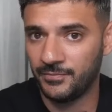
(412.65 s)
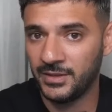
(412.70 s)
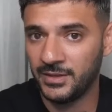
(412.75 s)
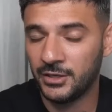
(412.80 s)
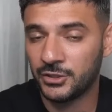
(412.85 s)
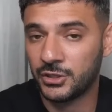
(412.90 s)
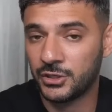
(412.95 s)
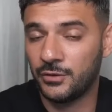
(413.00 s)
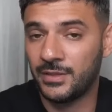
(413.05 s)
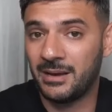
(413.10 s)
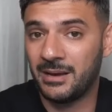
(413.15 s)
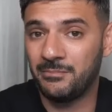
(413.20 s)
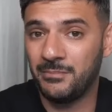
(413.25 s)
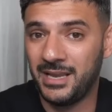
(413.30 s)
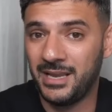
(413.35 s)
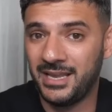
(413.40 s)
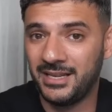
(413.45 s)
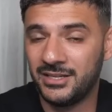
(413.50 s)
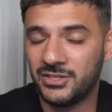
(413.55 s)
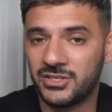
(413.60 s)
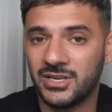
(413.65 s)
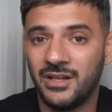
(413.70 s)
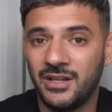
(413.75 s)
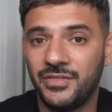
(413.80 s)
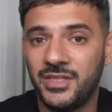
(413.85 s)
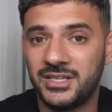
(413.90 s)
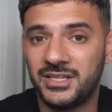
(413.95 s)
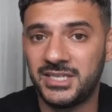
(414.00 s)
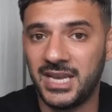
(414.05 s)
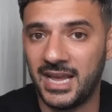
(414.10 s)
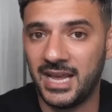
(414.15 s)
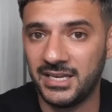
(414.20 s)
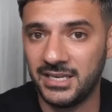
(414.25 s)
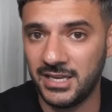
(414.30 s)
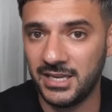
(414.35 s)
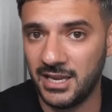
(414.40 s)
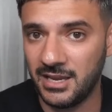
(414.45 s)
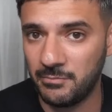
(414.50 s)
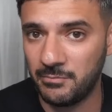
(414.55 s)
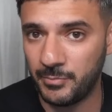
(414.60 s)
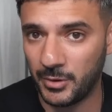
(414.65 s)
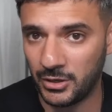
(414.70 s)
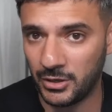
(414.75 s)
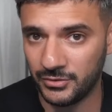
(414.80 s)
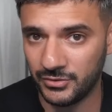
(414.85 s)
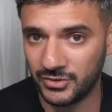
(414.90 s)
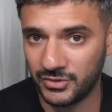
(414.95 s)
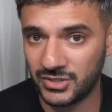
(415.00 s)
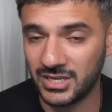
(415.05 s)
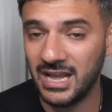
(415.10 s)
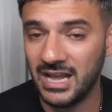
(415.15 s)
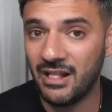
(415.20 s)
So that means the 10-year bonds.